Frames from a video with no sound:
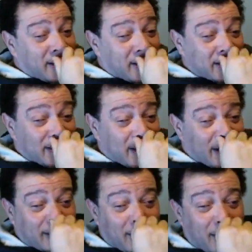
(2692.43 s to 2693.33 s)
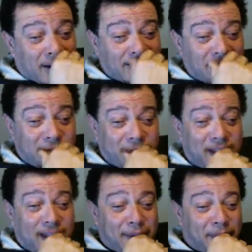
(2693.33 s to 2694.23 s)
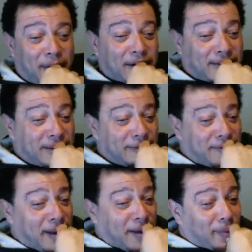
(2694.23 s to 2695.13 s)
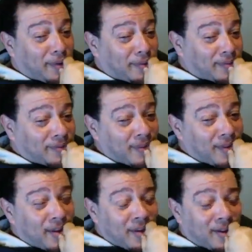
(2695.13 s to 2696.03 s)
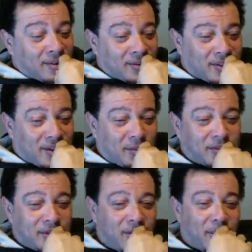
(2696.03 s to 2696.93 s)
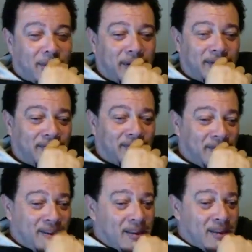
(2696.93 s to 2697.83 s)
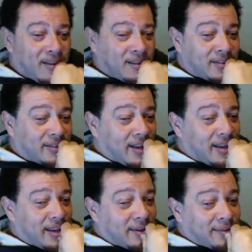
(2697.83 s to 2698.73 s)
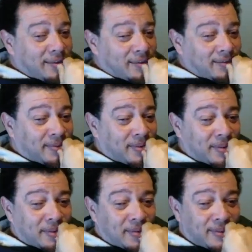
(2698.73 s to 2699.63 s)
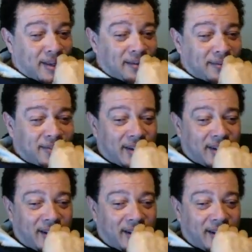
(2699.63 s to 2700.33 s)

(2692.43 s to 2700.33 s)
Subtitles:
Shout out to the RC family. It's good with your homie. Dave said,